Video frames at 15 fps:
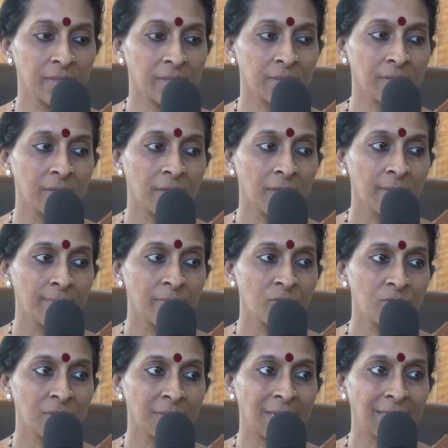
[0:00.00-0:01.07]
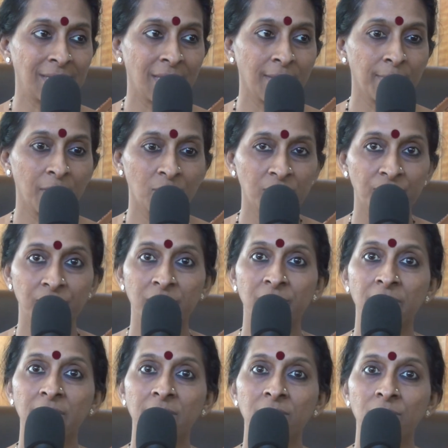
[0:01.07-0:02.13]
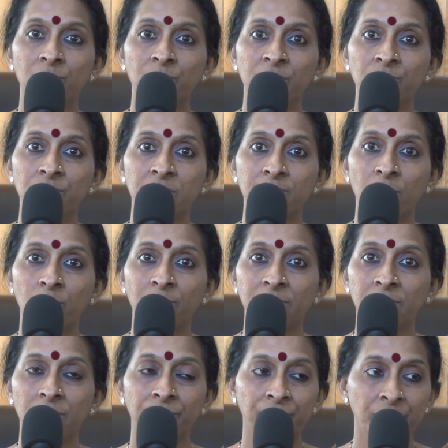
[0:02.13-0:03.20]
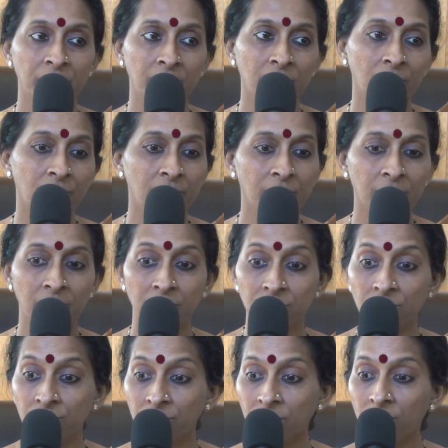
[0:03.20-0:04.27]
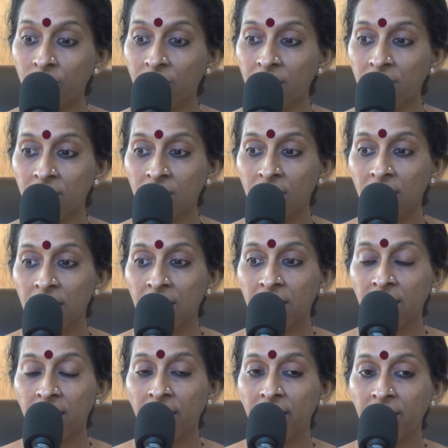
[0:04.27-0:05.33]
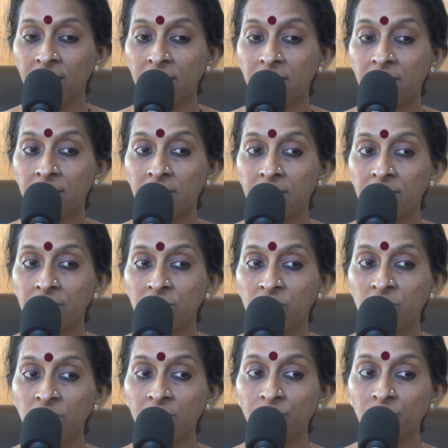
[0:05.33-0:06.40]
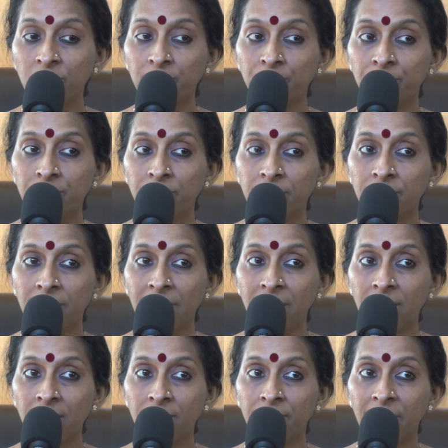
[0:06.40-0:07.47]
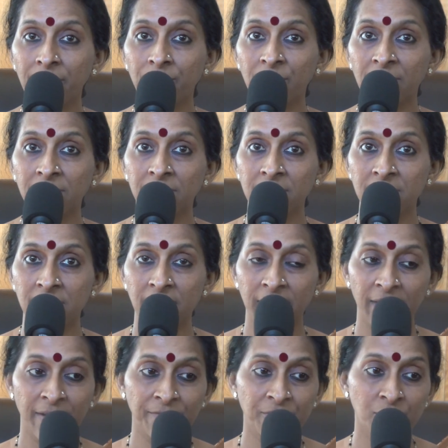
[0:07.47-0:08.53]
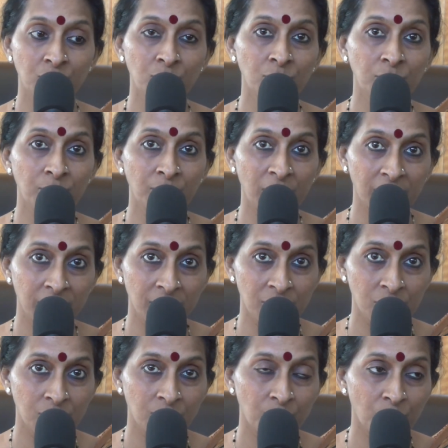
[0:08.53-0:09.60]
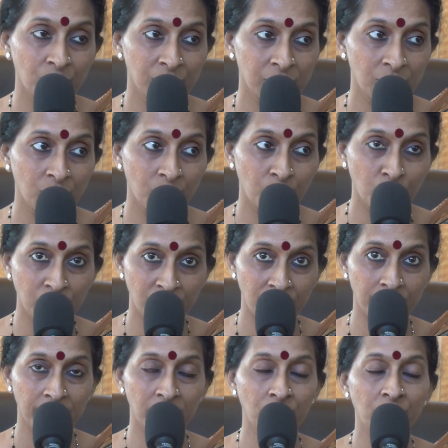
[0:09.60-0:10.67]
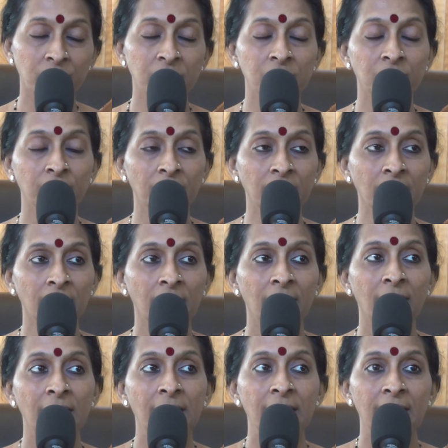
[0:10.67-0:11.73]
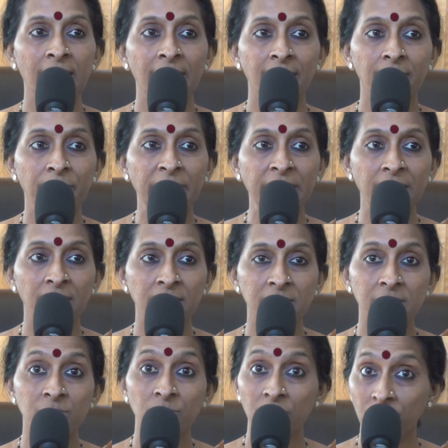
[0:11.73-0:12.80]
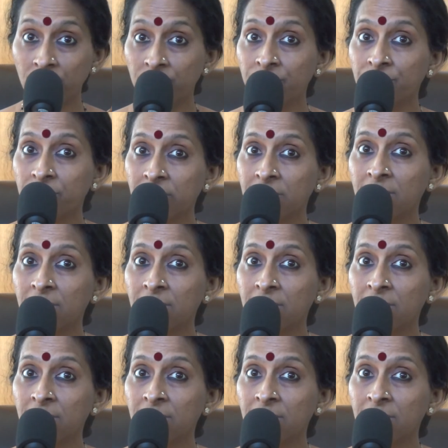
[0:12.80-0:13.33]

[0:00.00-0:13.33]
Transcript: the music that came out of the radio, which was Mohammad Rafi or Kishore Kumar. And she would make my brothers, and I have two brothers who both of them are older to me, and me listen to a lot of